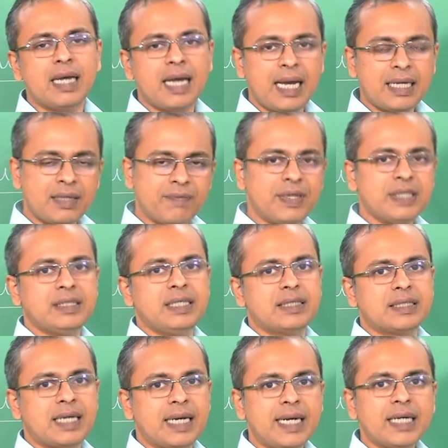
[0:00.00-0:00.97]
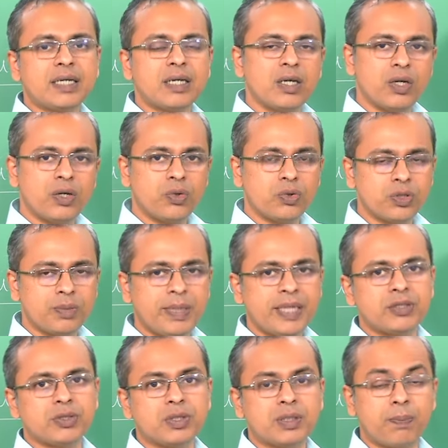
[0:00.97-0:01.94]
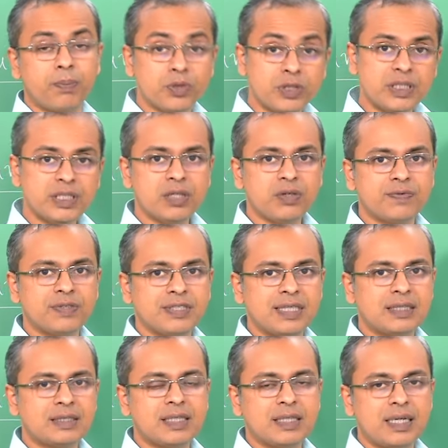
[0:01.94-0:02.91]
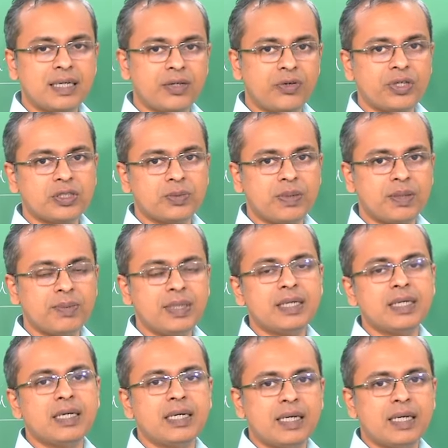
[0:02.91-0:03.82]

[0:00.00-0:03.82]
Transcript: and then once it is correct, you should make sure the position of the sensor in your experiment